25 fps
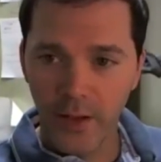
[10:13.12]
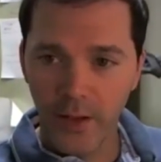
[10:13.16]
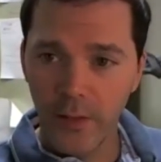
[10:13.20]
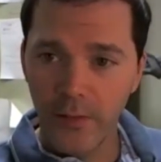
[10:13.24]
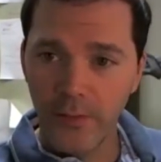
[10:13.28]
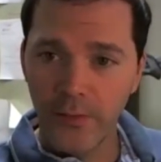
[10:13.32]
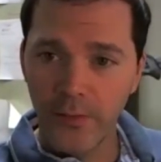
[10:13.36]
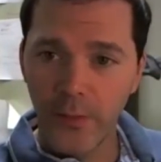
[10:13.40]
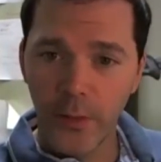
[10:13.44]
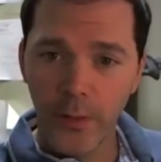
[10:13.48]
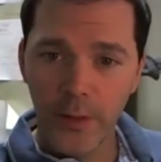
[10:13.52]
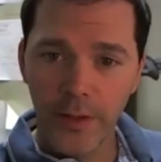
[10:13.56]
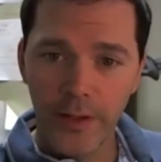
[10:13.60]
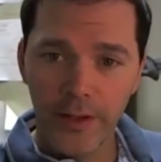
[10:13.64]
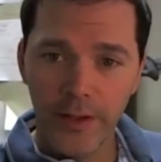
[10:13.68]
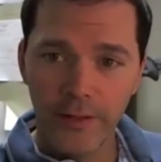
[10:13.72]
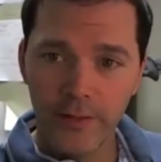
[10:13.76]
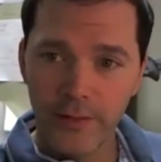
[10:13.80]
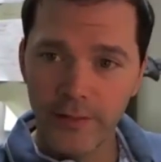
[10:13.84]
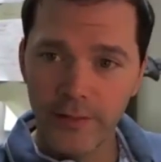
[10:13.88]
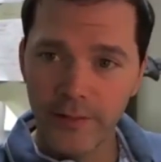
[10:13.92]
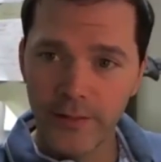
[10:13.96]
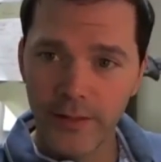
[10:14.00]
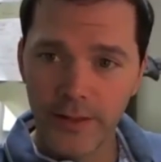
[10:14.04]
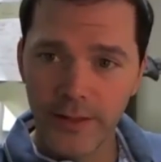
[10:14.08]
I'd say
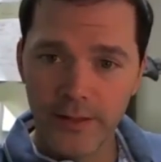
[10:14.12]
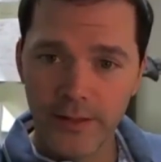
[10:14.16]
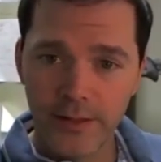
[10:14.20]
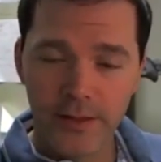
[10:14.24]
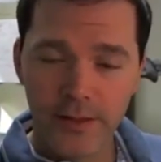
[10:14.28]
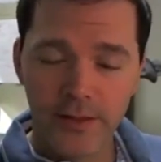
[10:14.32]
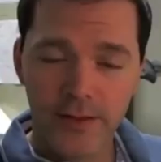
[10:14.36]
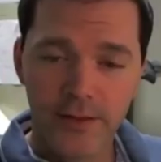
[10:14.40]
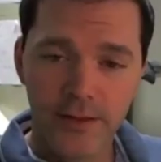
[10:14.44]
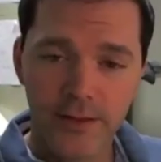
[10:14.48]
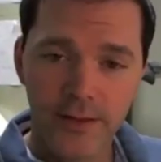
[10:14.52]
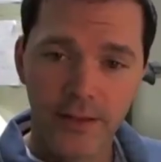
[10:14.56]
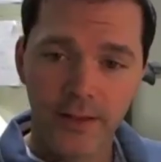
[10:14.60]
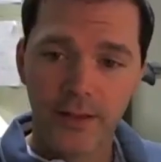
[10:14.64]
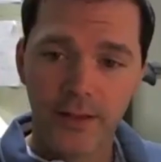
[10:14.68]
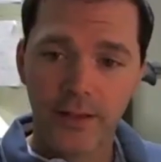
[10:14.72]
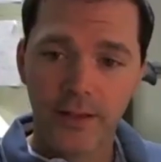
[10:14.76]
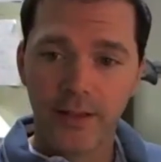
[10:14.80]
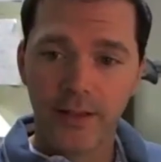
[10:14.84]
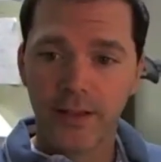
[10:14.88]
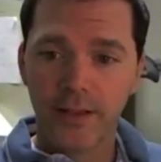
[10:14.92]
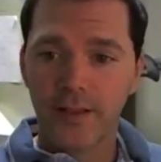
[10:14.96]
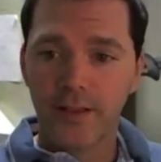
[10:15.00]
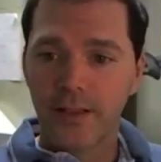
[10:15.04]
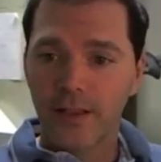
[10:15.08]
go for it. It's
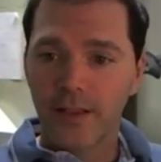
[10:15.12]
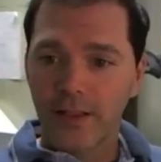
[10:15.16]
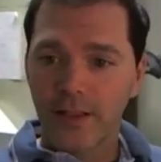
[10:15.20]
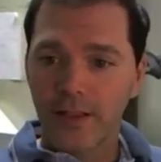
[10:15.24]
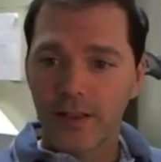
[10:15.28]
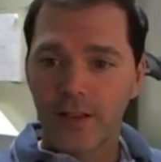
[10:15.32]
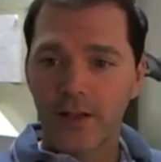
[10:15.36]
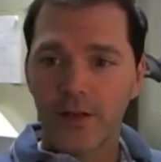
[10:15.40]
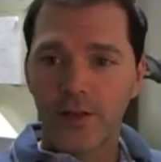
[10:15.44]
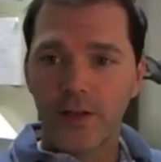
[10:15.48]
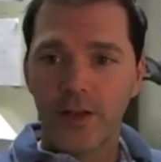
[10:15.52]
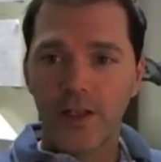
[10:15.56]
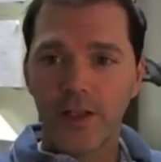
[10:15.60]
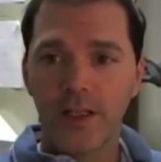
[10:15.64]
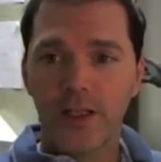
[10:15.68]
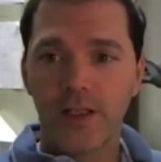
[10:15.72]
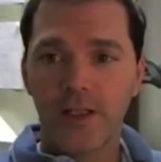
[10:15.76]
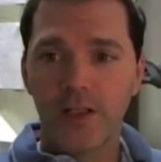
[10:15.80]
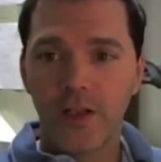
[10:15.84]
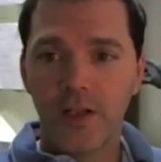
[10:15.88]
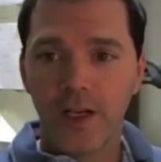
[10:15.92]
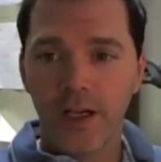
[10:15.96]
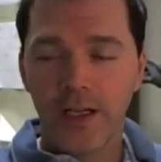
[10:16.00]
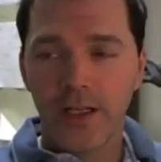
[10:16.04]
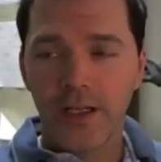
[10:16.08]

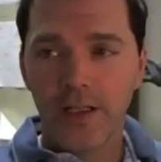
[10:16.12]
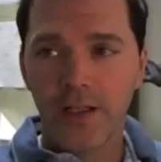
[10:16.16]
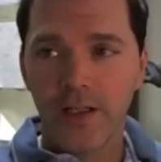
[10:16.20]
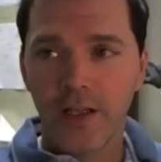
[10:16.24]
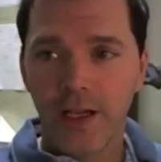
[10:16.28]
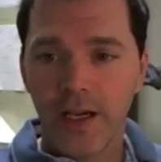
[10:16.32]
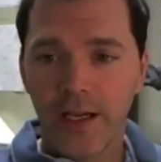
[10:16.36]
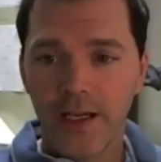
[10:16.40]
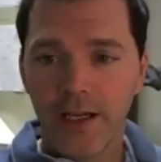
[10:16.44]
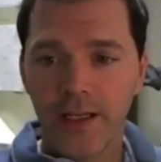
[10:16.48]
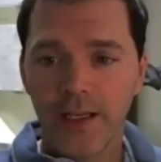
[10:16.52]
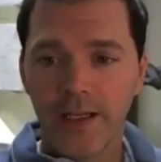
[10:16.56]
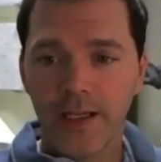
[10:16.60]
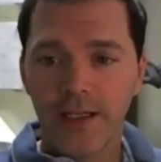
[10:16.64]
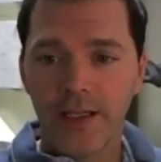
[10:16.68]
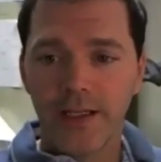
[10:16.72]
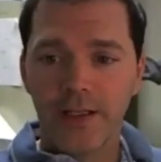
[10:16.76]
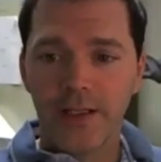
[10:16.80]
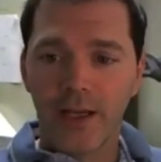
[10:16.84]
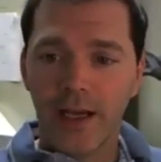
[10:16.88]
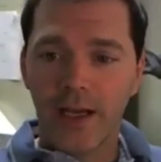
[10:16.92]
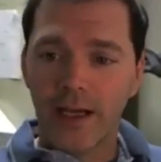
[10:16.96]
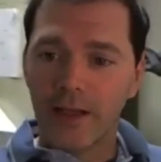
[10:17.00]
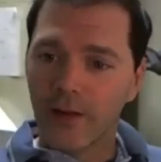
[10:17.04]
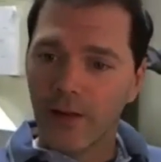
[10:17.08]
you know you, you got you
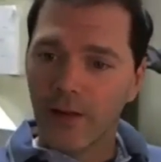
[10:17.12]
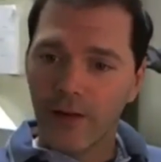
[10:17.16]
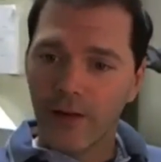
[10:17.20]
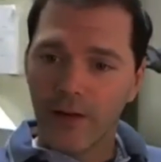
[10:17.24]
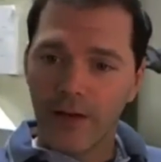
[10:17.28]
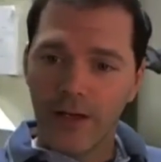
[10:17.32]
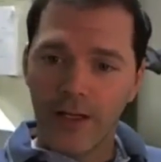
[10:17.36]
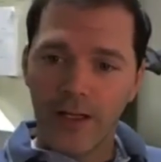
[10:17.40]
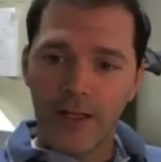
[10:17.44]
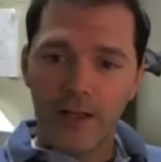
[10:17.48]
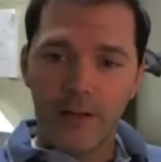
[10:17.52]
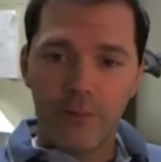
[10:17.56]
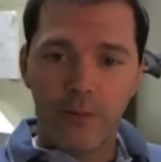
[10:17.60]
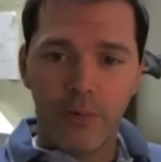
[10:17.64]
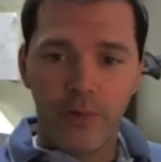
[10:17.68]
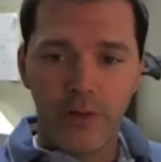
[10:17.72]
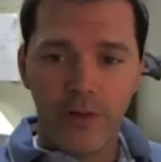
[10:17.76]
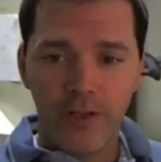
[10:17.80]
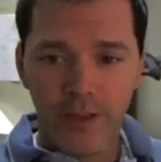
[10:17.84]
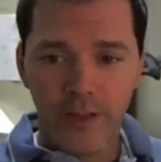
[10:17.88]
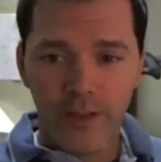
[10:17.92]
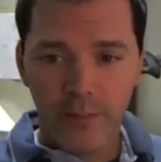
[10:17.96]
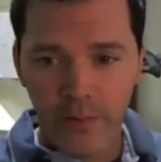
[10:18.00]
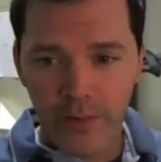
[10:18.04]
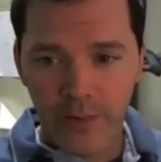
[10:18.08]
gotta you gotta
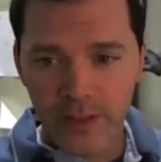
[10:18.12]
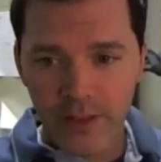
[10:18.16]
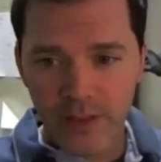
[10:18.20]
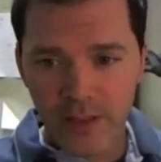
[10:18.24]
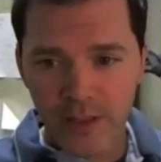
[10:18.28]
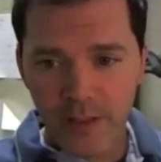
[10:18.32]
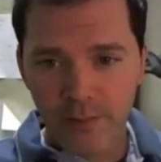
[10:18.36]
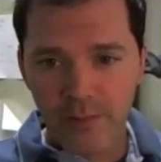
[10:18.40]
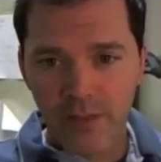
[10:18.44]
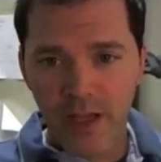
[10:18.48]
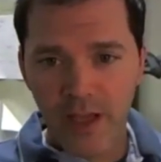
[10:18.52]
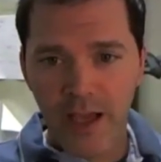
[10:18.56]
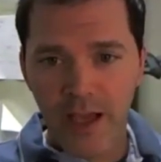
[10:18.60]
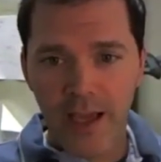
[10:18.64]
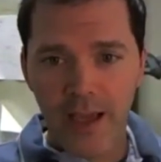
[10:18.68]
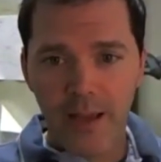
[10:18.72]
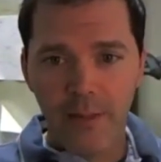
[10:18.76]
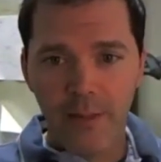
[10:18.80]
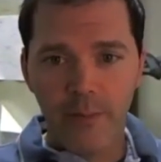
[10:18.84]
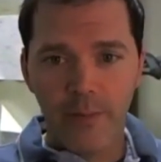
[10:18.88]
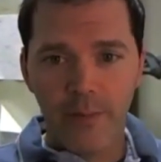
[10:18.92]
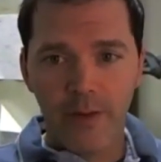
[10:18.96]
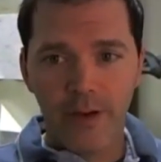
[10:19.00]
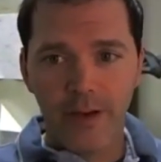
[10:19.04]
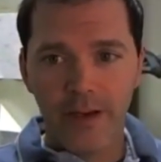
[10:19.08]
learn it put put in
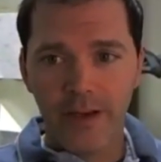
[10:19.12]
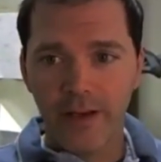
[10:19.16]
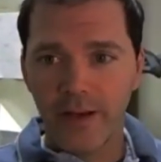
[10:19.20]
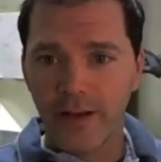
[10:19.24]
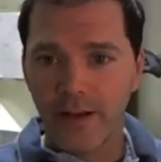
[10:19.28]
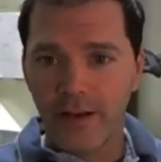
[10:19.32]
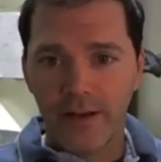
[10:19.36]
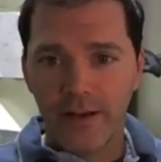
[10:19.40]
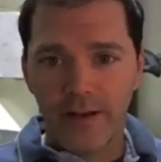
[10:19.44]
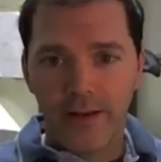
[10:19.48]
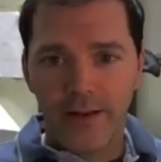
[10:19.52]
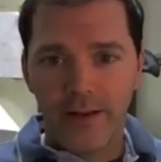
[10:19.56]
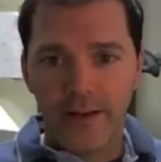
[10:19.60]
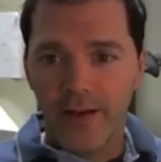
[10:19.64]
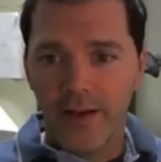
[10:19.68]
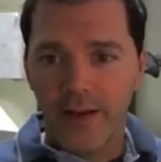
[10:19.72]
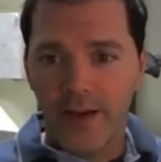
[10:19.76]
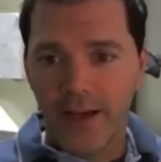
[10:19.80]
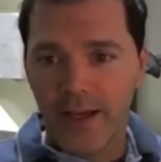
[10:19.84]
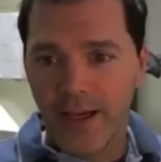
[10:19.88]
some time, but